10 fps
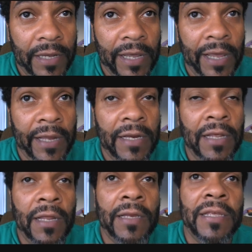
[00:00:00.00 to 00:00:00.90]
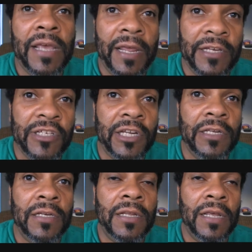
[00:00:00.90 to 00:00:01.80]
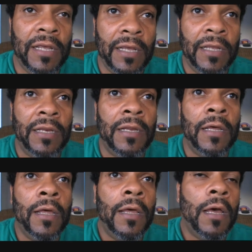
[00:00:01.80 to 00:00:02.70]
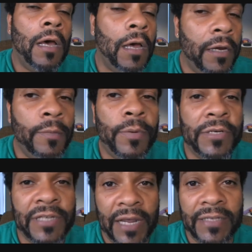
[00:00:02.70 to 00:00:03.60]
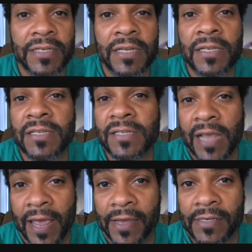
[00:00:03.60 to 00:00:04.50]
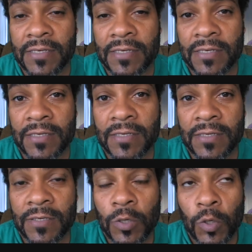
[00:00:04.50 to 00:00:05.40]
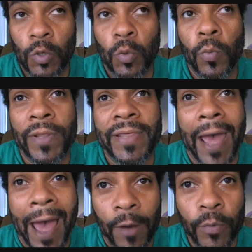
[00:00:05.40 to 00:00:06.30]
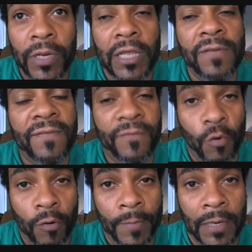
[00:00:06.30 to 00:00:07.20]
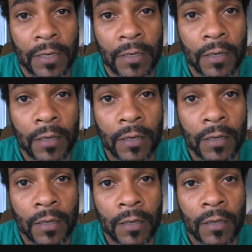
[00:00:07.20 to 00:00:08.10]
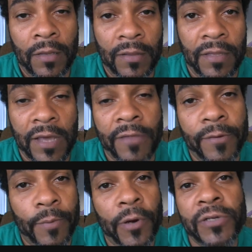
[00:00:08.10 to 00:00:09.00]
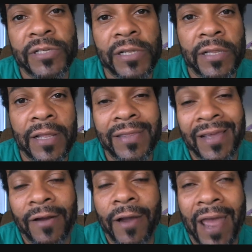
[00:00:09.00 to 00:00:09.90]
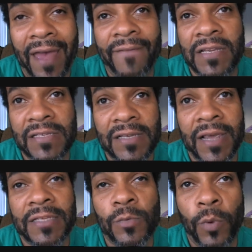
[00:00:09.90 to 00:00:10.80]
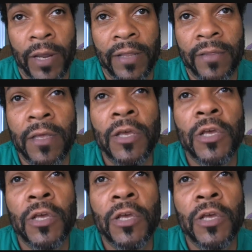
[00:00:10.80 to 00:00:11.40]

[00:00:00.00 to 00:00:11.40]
and engaging in unprotected sex without informing the other person that they are having sex with,